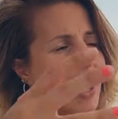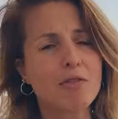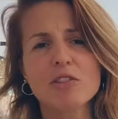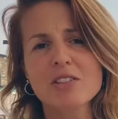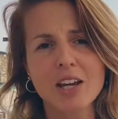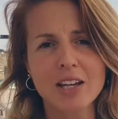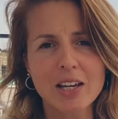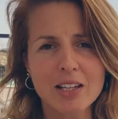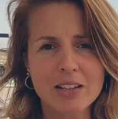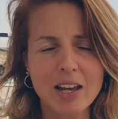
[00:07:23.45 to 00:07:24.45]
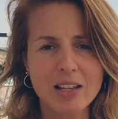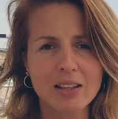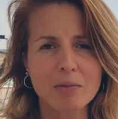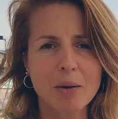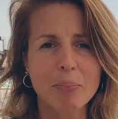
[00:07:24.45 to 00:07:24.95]
ever taken
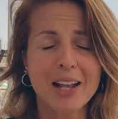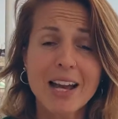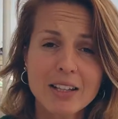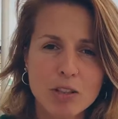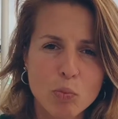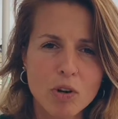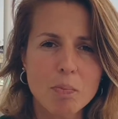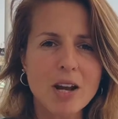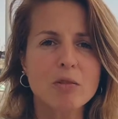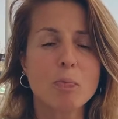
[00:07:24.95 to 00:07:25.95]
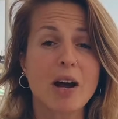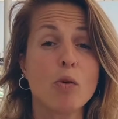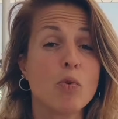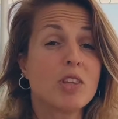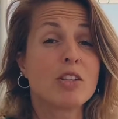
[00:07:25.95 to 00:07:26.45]
in the planet were made
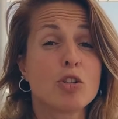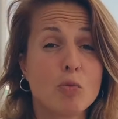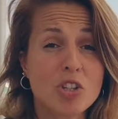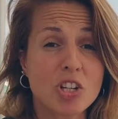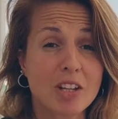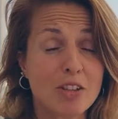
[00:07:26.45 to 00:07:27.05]
with intuition.